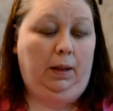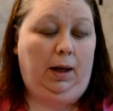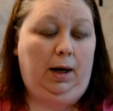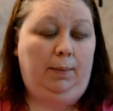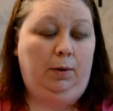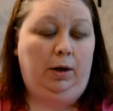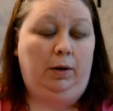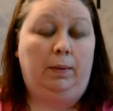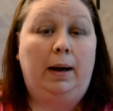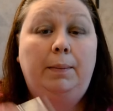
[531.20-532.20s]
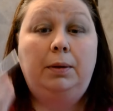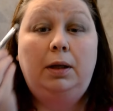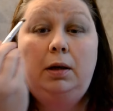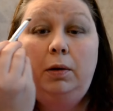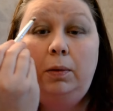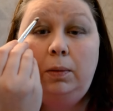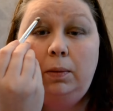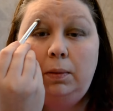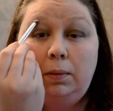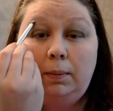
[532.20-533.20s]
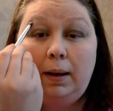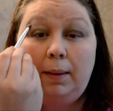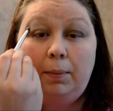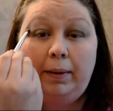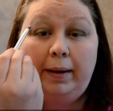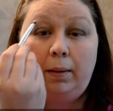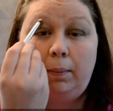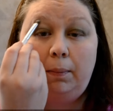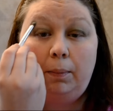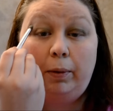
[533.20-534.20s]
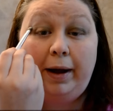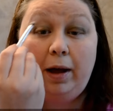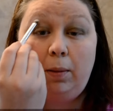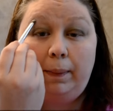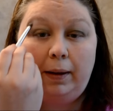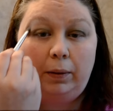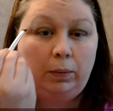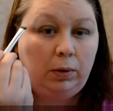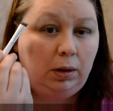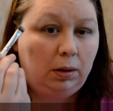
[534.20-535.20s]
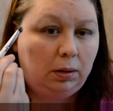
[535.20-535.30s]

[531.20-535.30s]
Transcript: And I'm going to go right below my brow, brow bone.